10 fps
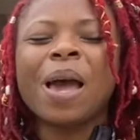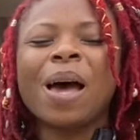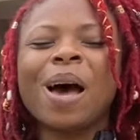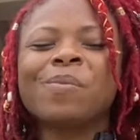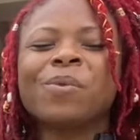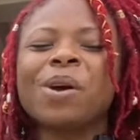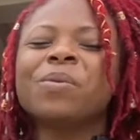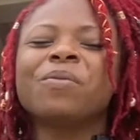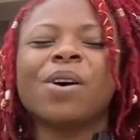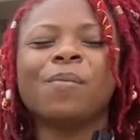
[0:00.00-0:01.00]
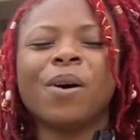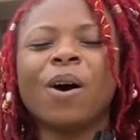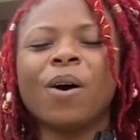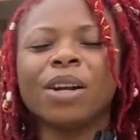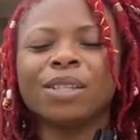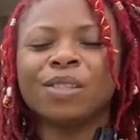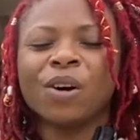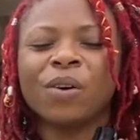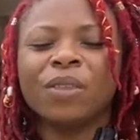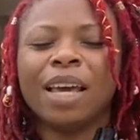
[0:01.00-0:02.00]
of knowing
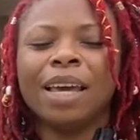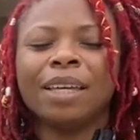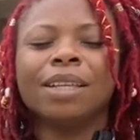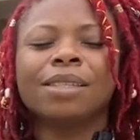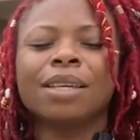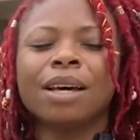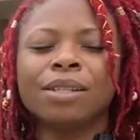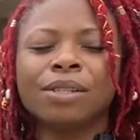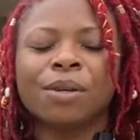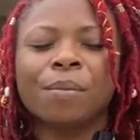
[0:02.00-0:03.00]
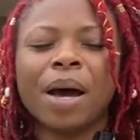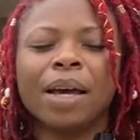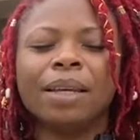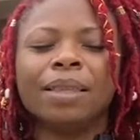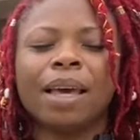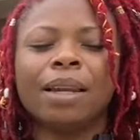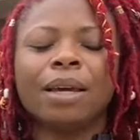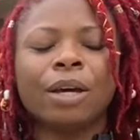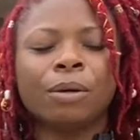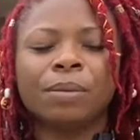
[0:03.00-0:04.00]
y'all, that wisdom, that
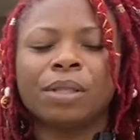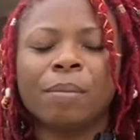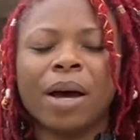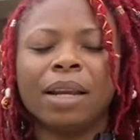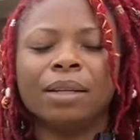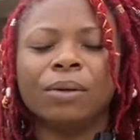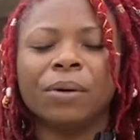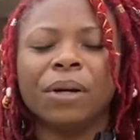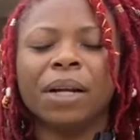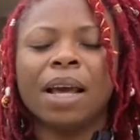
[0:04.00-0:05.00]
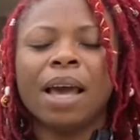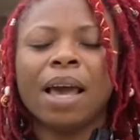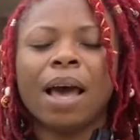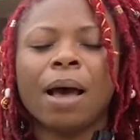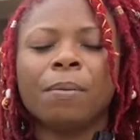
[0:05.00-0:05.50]
knowledge that I received.